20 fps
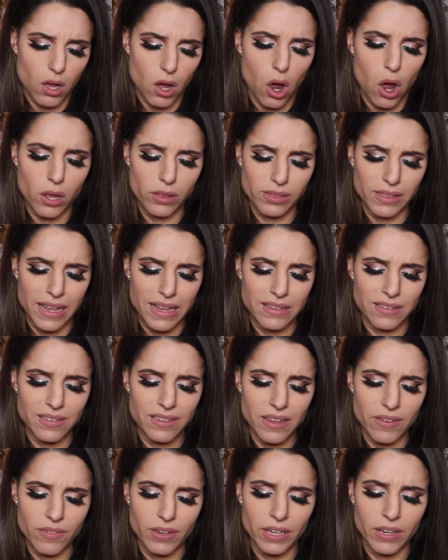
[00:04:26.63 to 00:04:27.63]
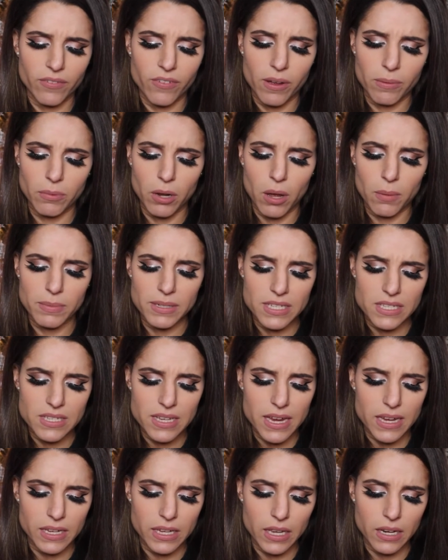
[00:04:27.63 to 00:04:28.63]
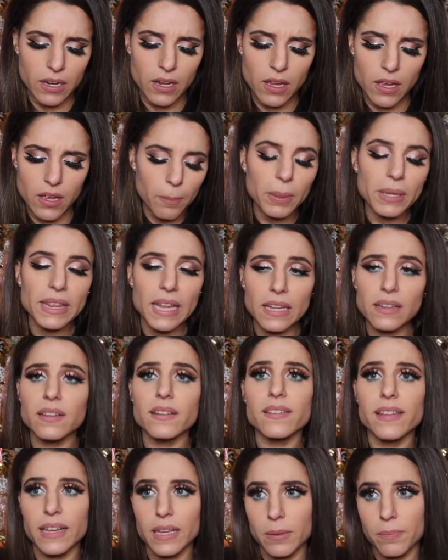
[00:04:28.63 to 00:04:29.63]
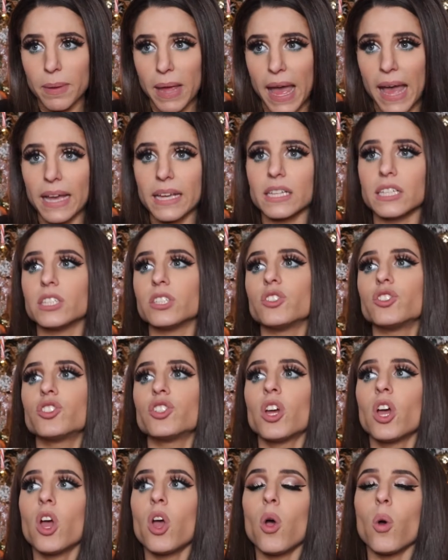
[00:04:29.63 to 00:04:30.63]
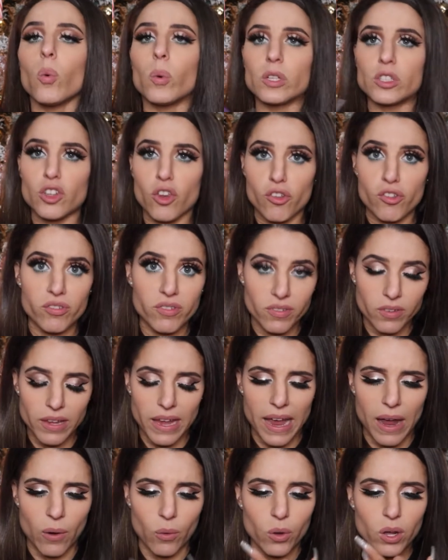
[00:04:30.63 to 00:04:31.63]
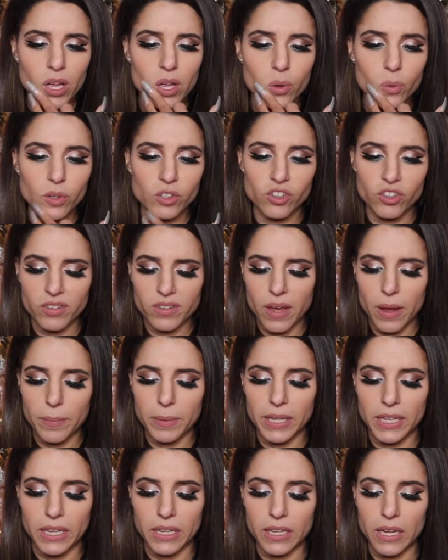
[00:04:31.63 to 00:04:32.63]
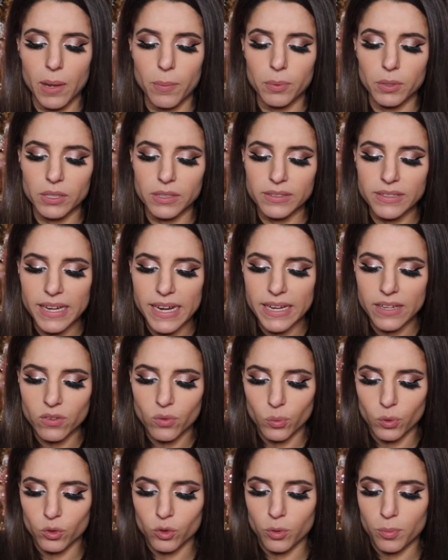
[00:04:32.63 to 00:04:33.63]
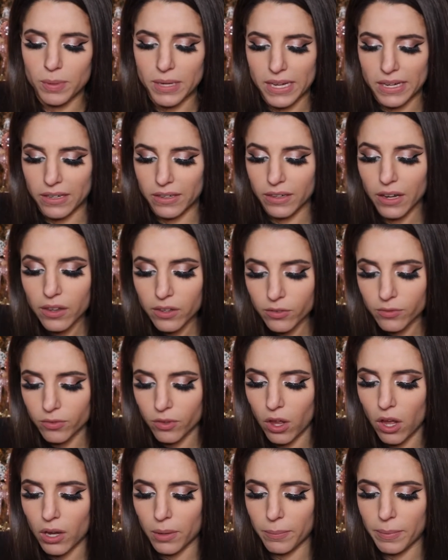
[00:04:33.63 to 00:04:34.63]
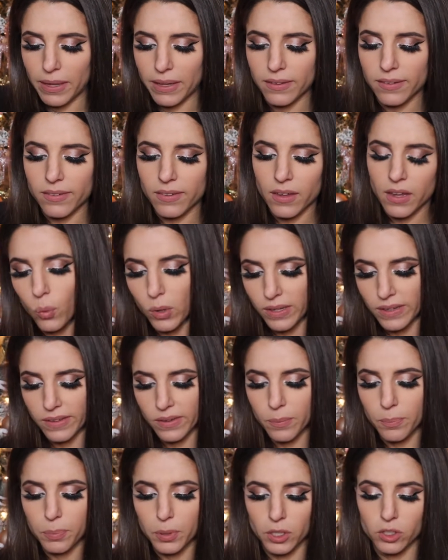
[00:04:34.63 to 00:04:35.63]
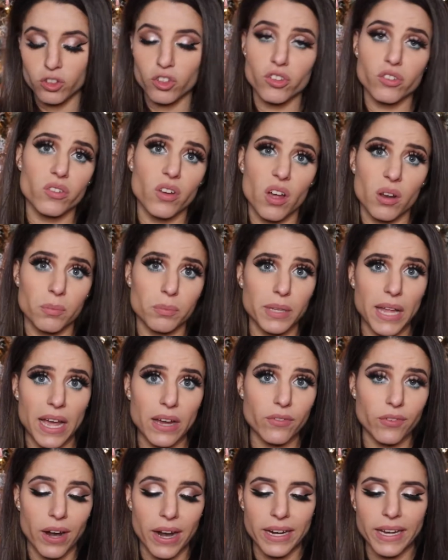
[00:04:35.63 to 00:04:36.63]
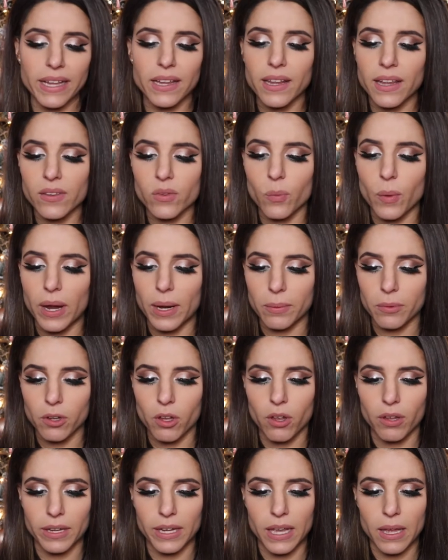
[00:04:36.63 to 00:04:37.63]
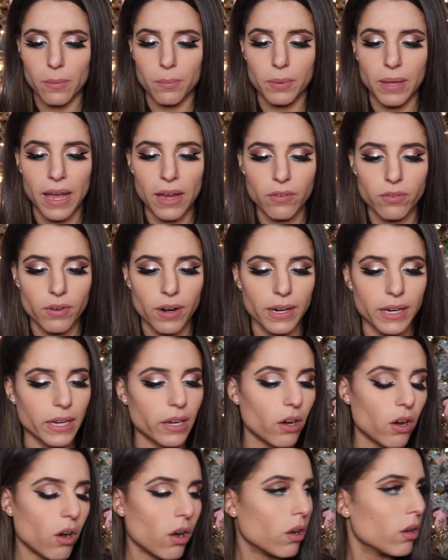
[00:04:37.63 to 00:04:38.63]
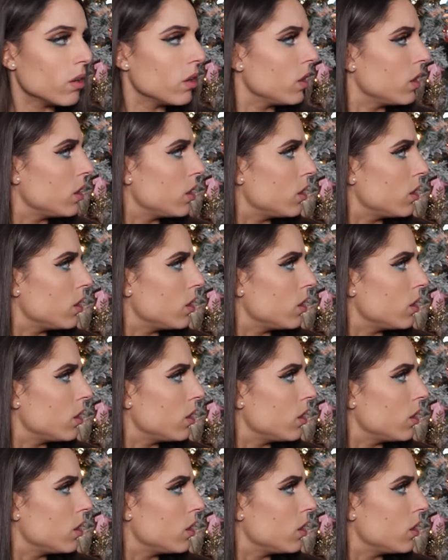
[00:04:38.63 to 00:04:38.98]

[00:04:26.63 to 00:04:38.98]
on Thanksgiving, if I'm not mistaken. But then the second package, which is, ow, which is coming in a couple of days, which will be in another Vlogmas, was purchased on Black Friday. That's why I'm calling it a Black Friday haul.